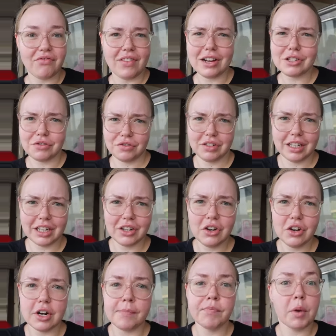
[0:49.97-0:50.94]
That's really
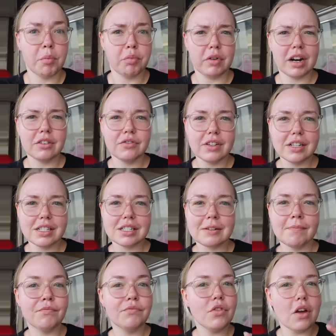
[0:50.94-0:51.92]
good. Breakfast,
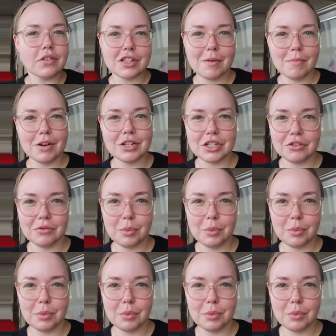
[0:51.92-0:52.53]
not so much a